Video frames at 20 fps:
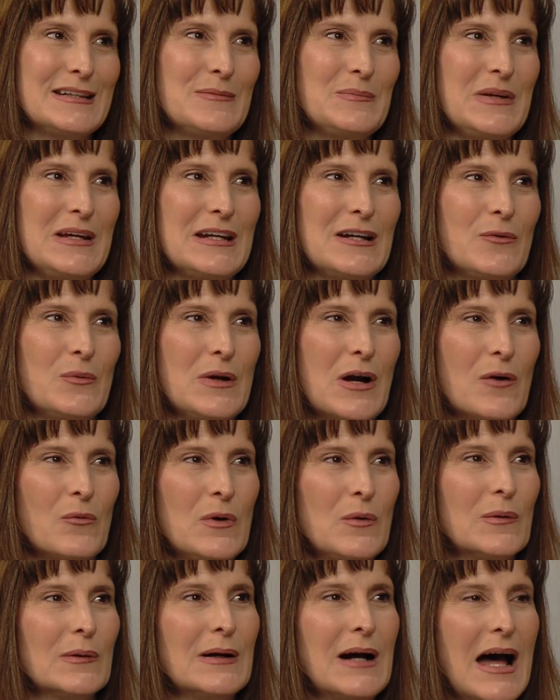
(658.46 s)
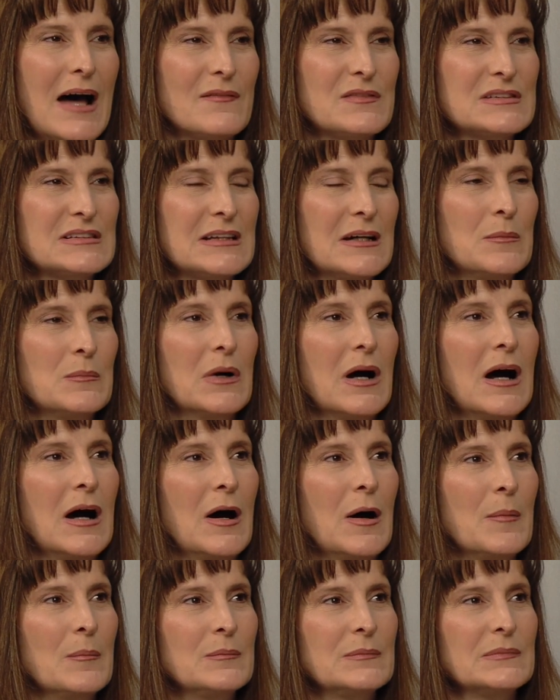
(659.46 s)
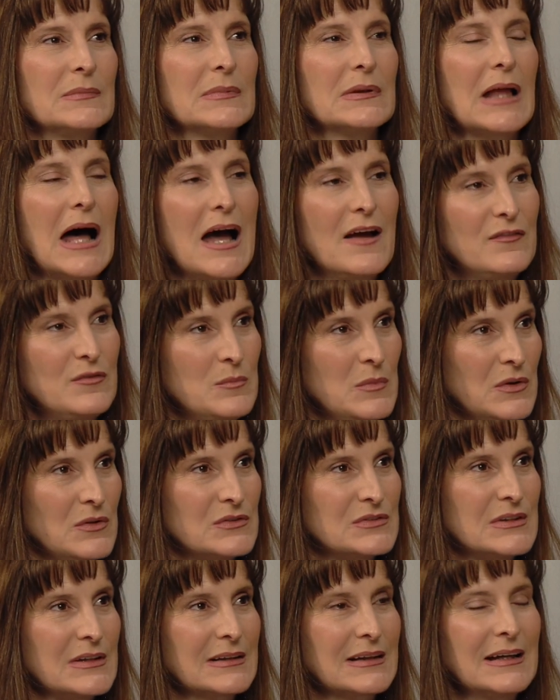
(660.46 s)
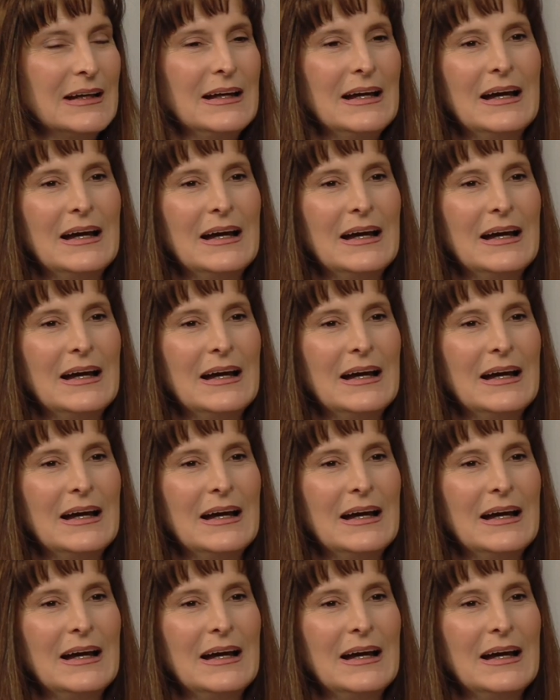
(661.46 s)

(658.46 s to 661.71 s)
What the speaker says: in Abita, we will have some live music.